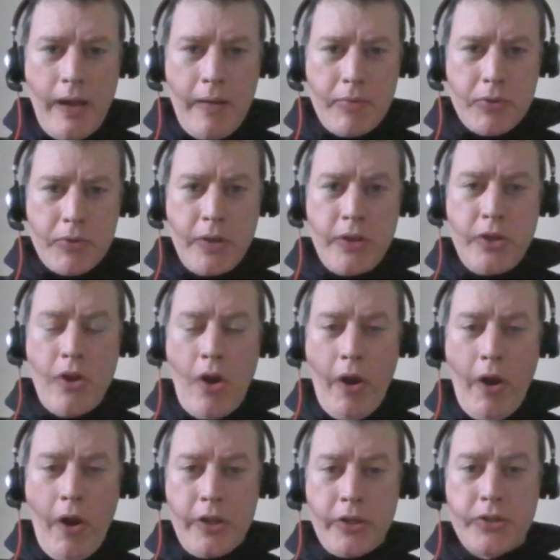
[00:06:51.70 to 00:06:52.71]
between
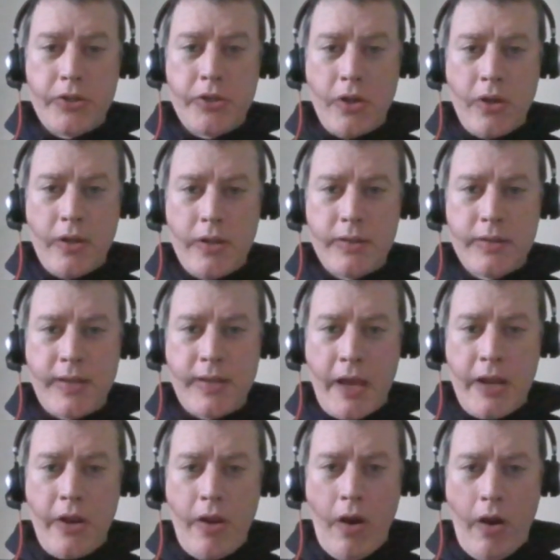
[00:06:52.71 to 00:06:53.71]
9 and
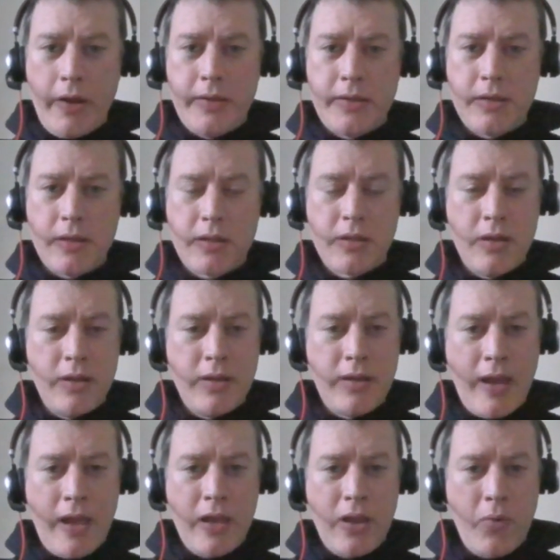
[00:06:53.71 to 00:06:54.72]
10 at night,
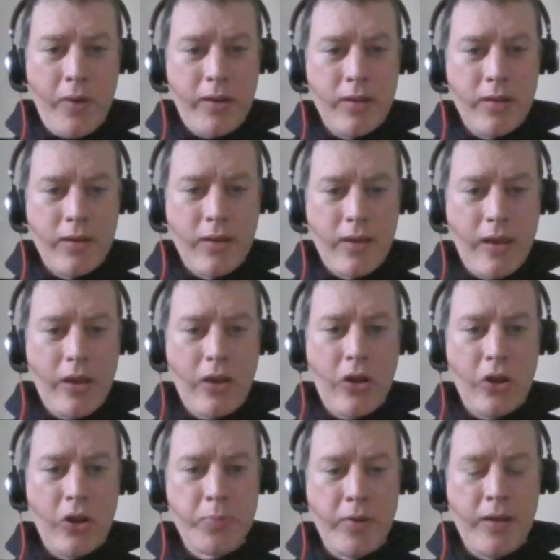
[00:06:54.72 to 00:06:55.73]
38 quid
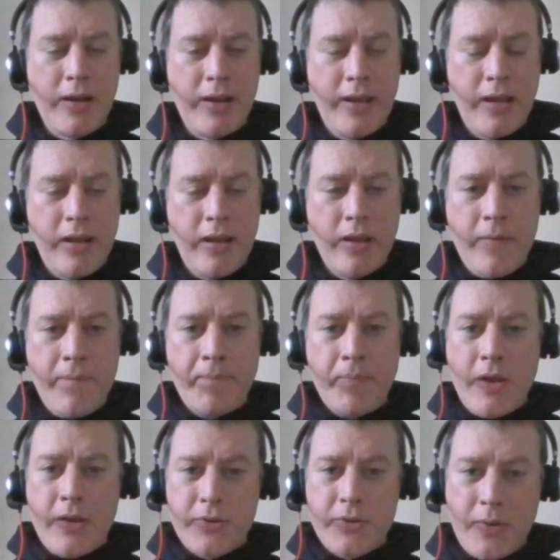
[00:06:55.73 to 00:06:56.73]
cost per lead.
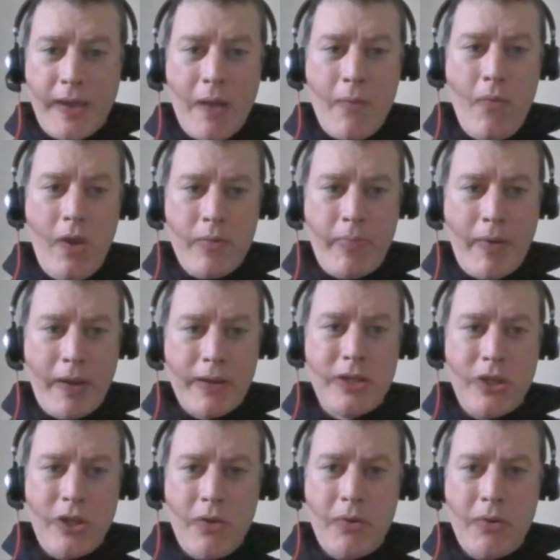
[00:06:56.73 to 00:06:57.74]
So again, we can
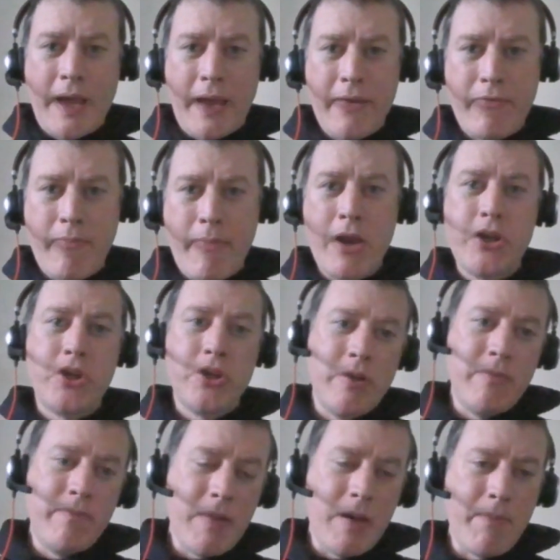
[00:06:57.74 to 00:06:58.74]
basically use that
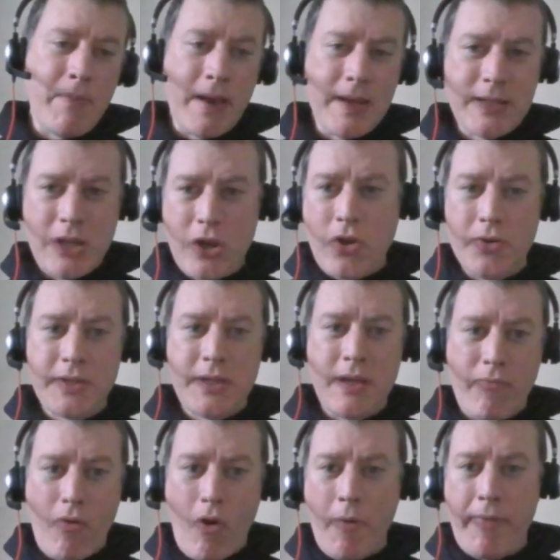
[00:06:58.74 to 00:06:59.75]
information and basically cut
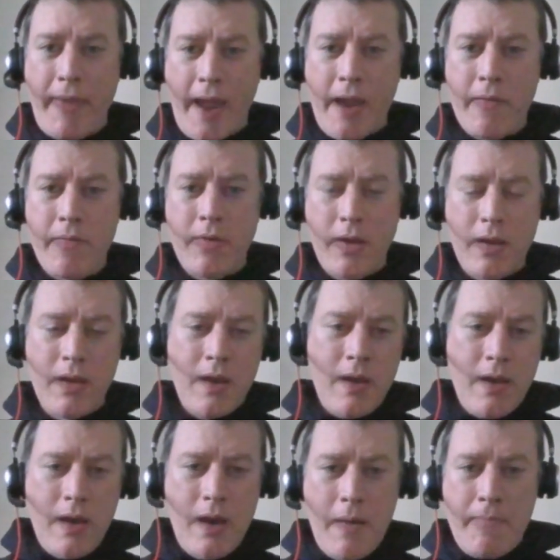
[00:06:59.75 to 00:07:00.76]
it right down and
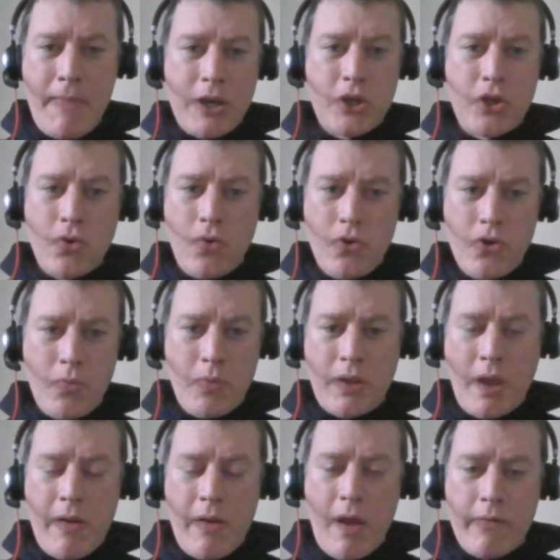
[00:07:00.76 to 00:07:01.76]
make sure we
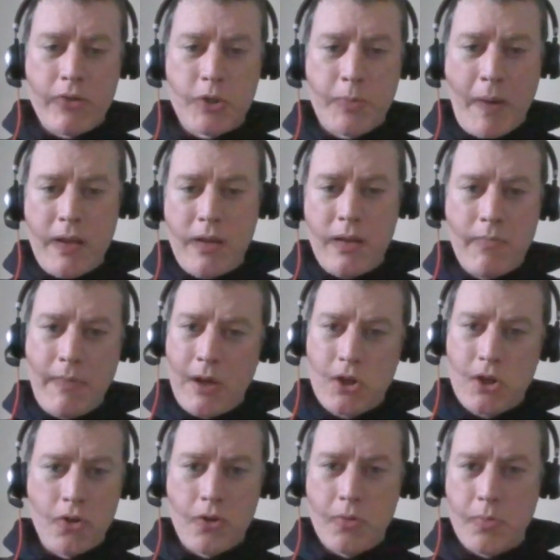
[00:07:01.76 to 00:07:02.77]
don't overspend and make
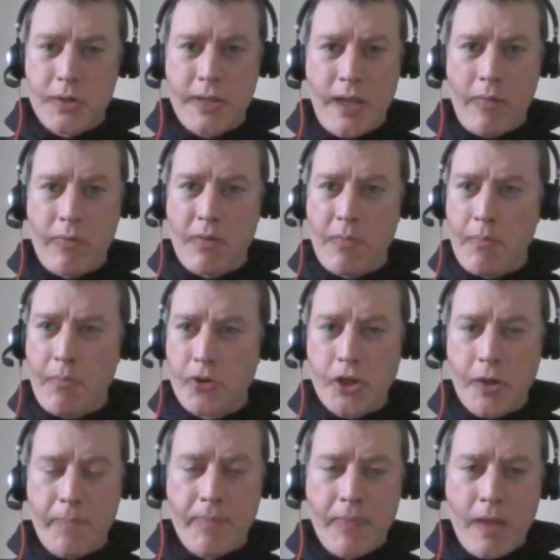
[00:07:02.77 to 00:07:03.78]
sure that we stay within
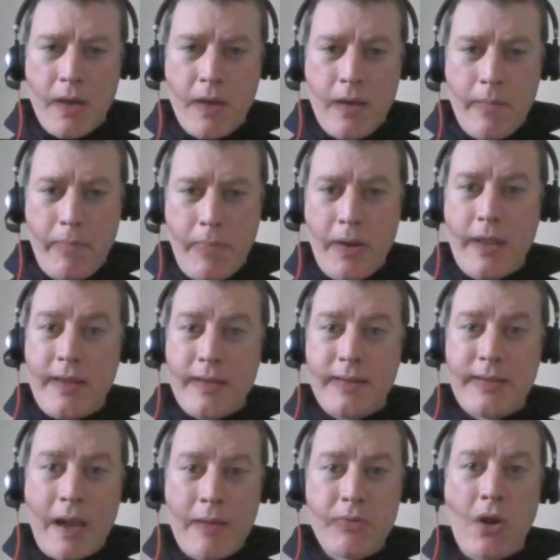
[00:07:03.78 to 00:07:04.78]
budget. But at the
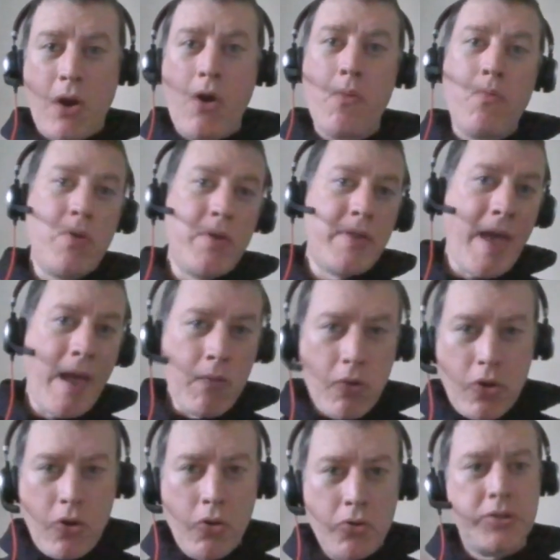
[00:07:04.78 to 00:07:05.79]
same time, without
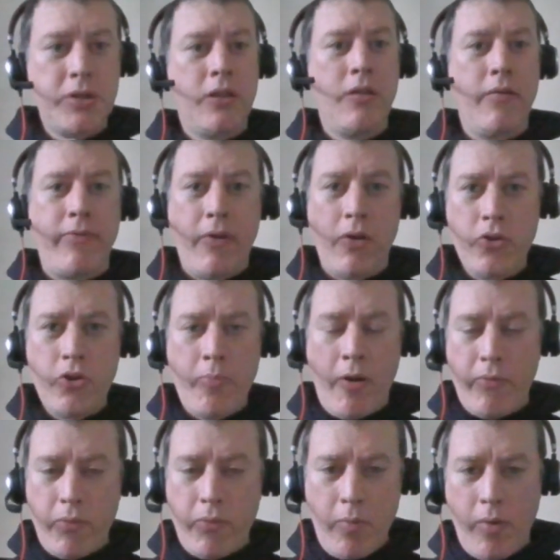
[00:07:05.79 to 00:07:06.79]
cutting the volume
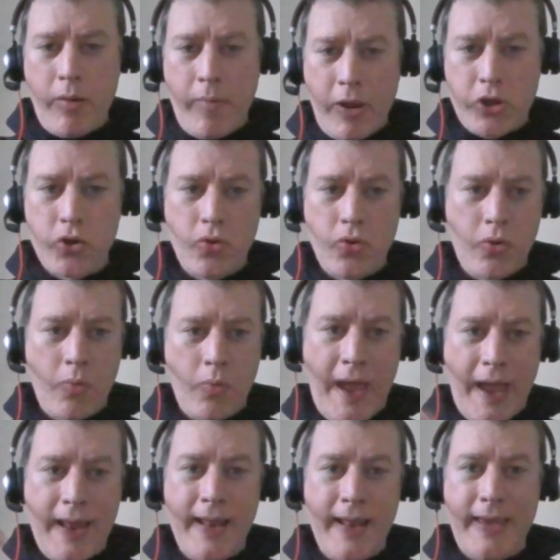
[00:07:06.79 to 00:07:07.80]
off, we want to make sure that we're
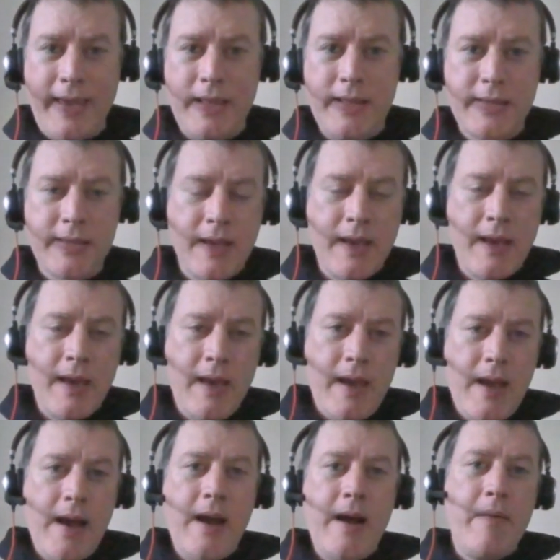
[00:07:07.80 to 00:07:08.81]
getting leads
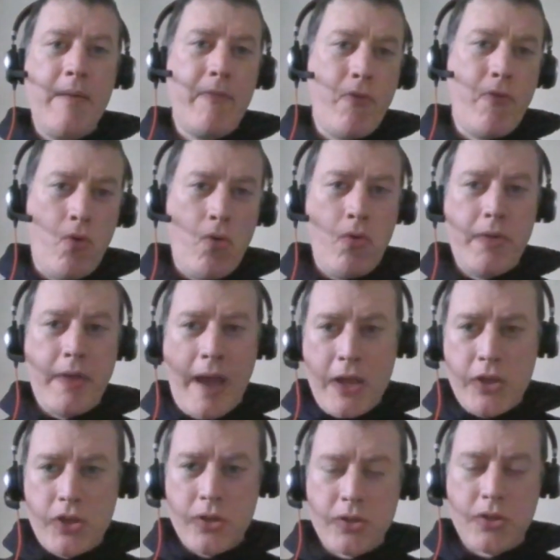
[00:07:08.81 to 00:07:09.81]
for the
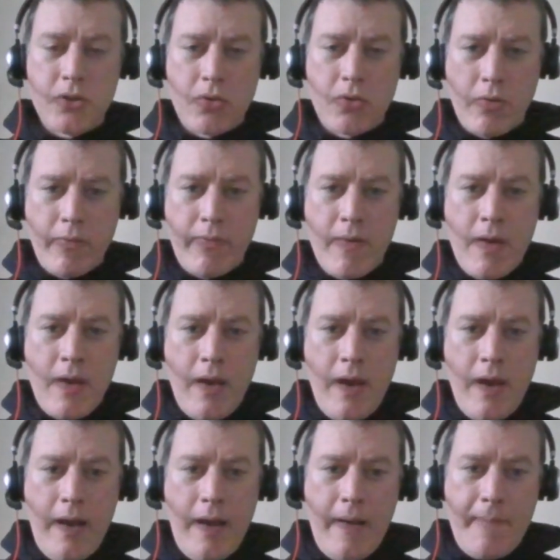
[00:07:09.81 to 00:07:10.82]
agents to sort of
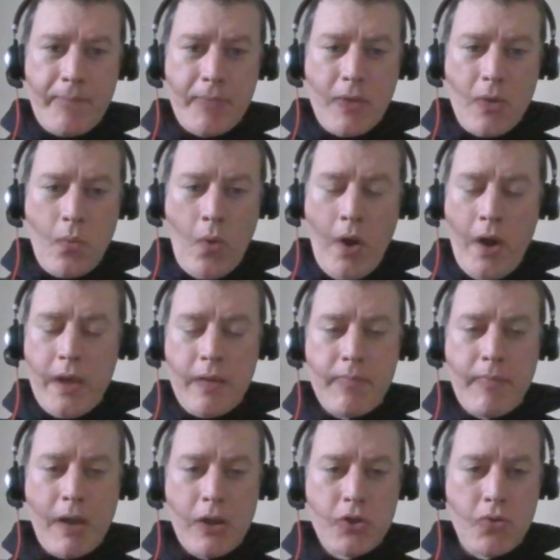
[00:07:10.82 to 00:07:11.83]
work
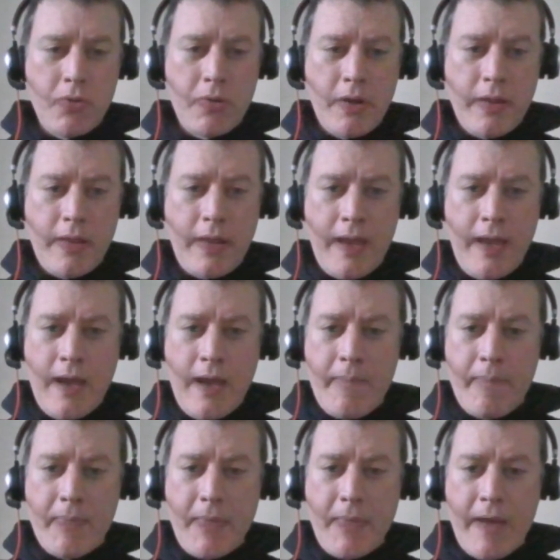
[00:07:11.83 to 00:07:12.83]
and make sure that they
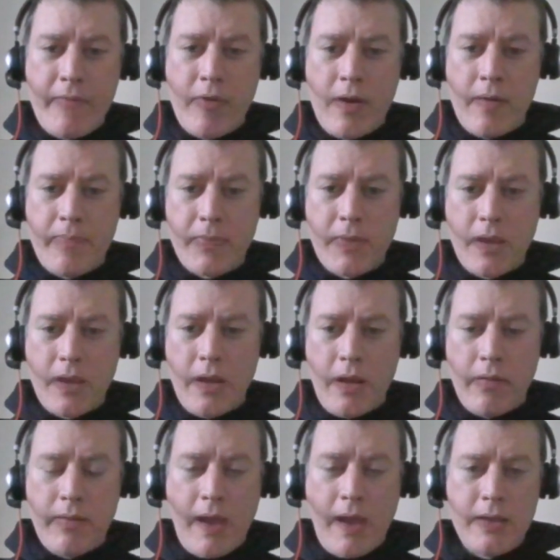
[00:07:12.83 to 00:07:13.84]
have
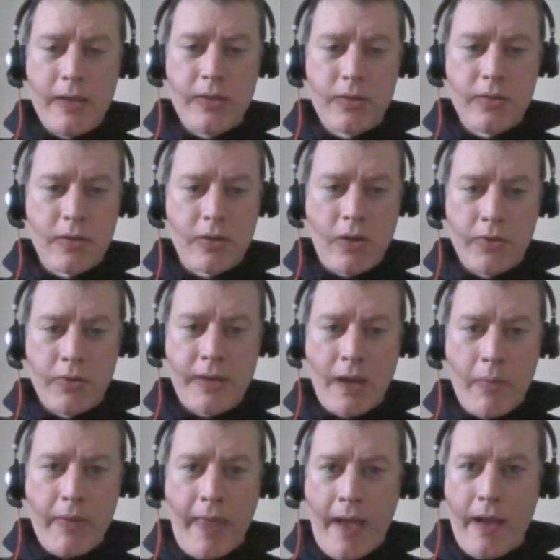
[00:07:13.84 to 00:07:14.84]
get into
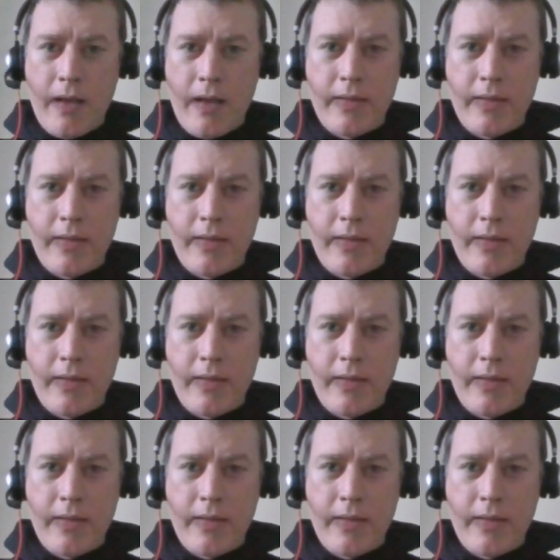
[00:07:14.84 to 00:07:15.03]
contact with that